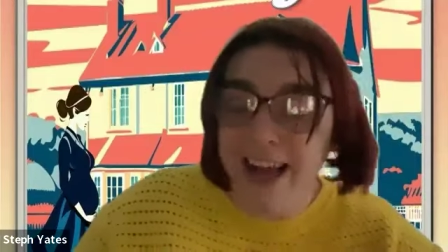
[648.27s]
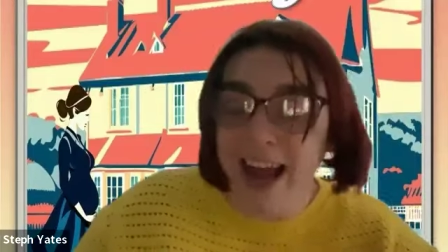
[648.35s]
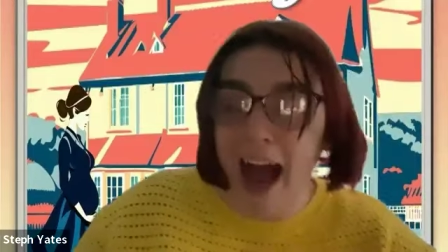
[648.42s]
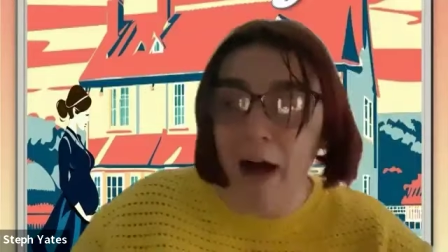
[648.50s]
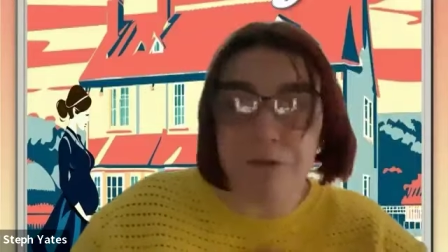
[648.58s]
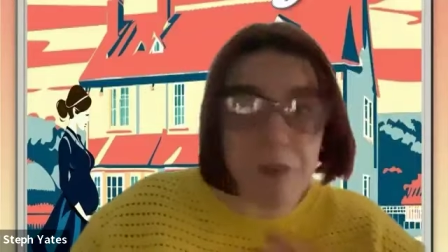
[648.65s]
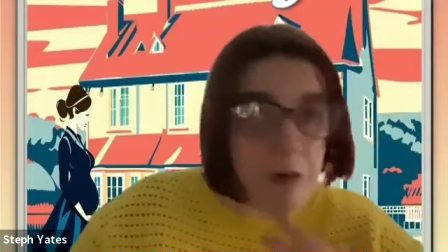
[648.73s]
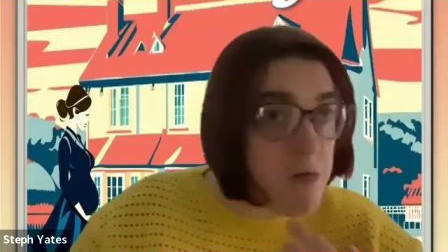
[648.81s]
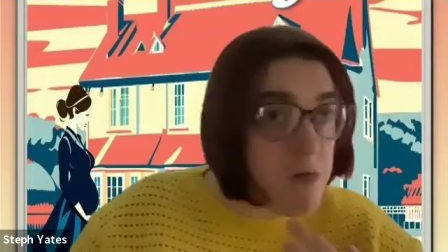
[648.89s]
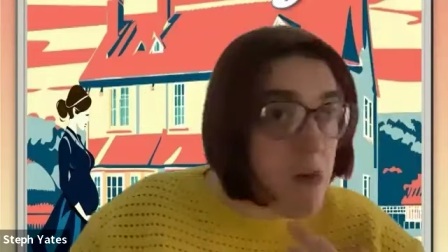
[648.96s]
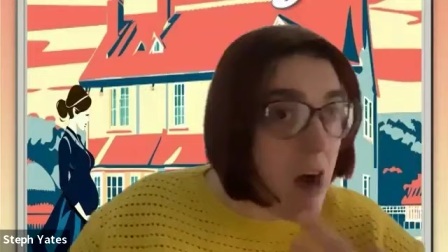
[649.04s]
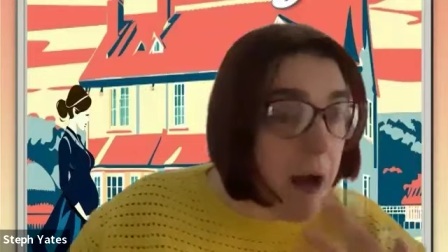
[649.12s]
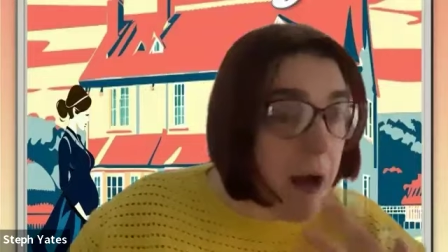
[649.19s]
and I've
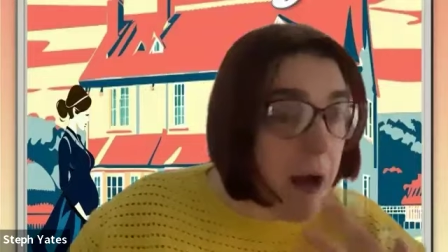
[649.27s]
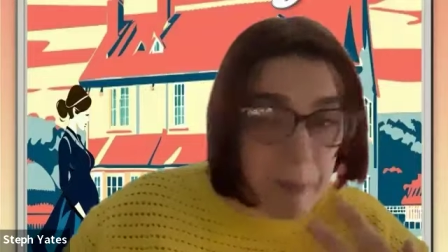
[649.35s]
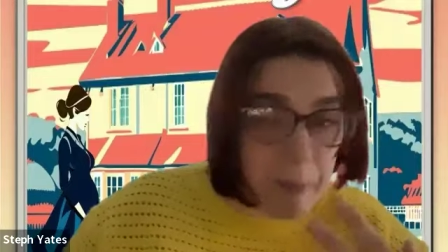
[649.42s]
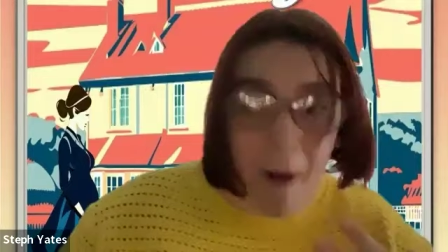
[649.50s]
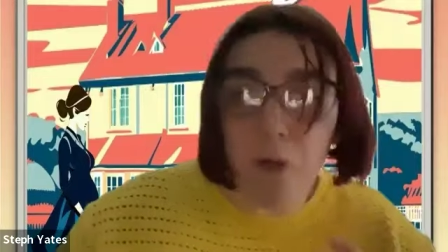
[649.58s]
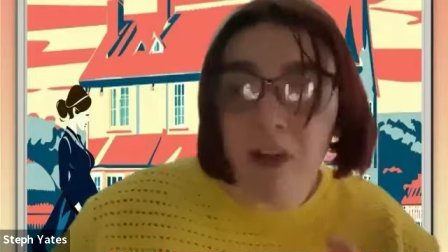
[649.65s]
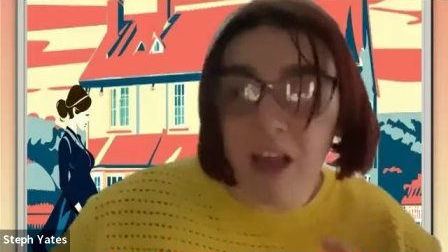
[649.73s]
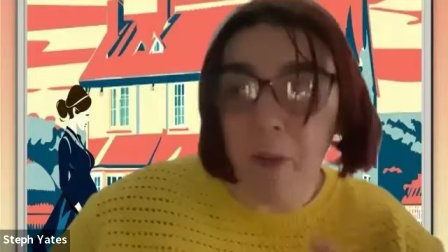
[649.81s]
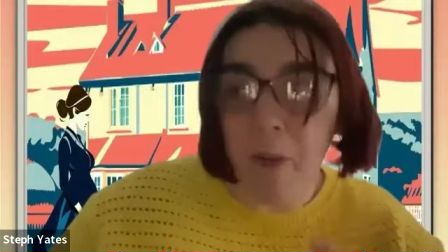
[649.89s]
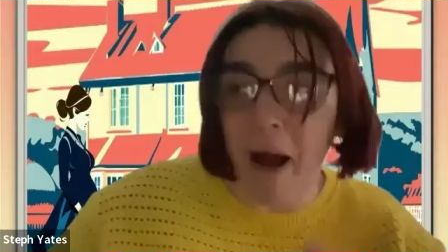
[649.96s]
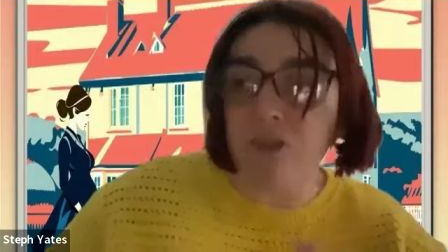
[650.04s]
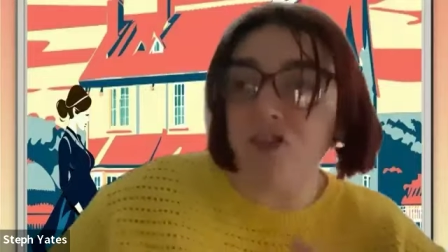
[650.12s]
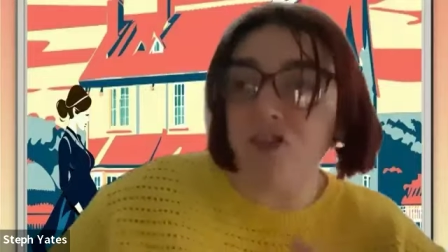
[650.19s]
uh, spoke
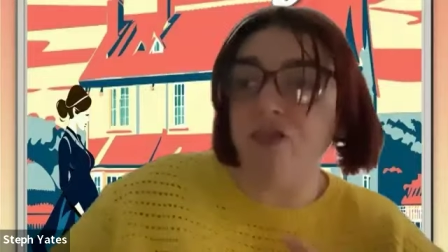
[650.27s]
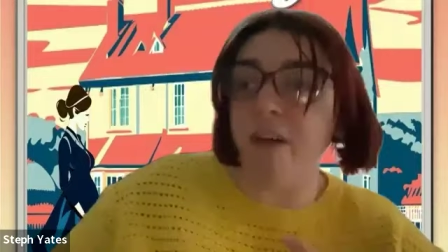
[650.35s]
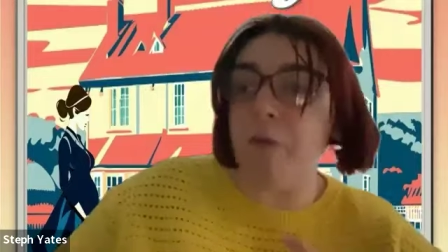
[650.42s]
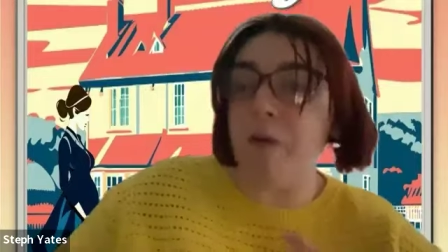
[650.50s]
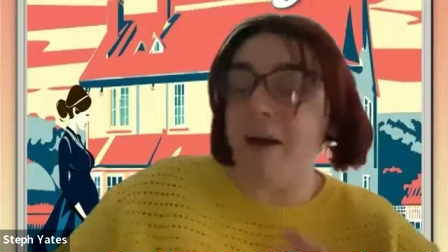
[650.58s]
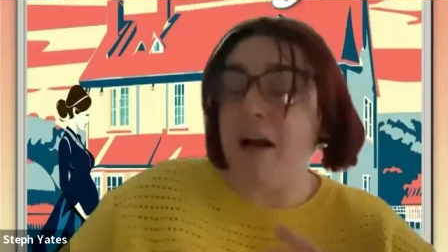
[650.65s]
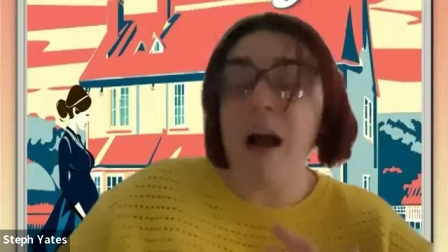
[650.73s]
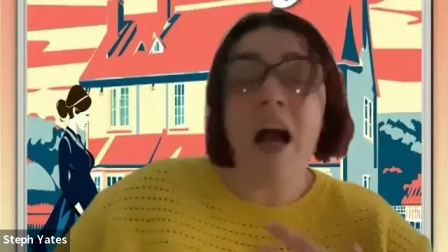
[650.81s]
to Andrew with